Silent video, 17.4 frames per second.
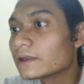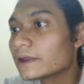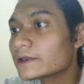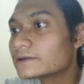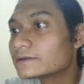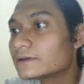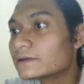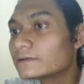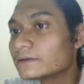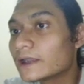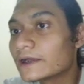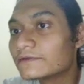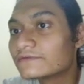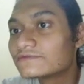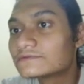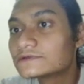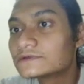lead their
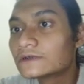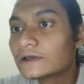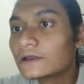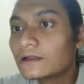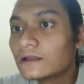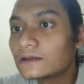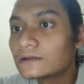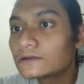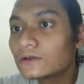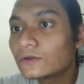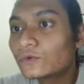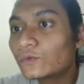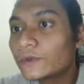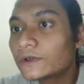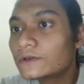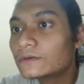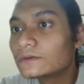life. Although
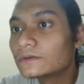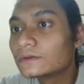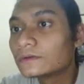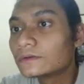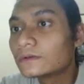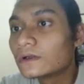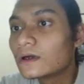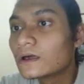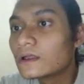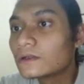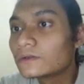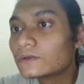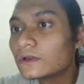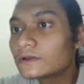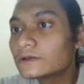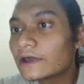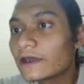we do
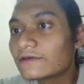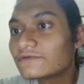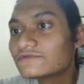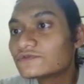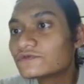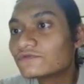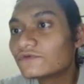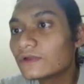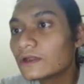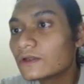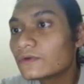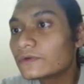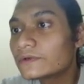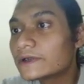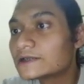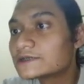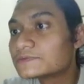not have to
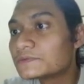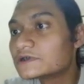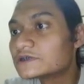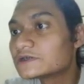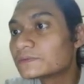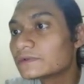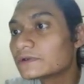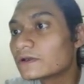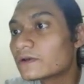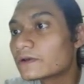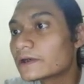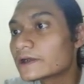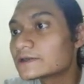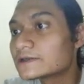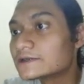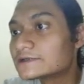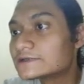follow this principle or
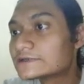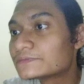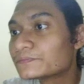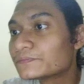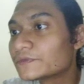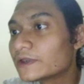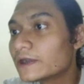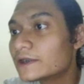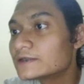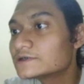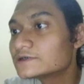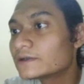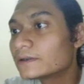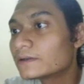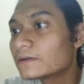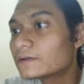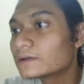ethics, it is
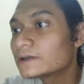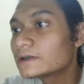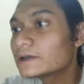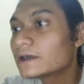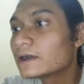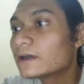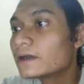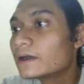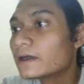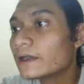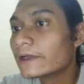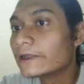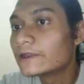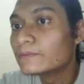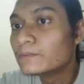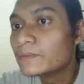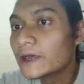generally
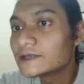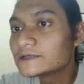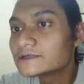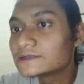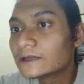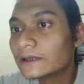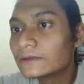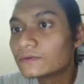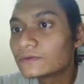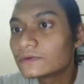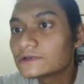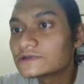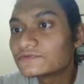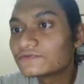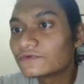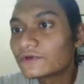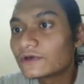in the best
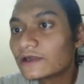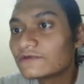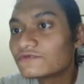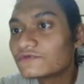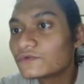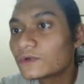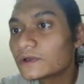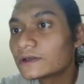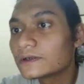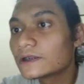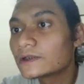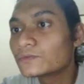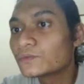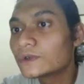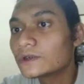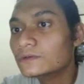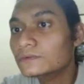interest for everyone
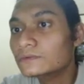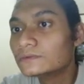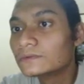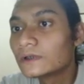that we do.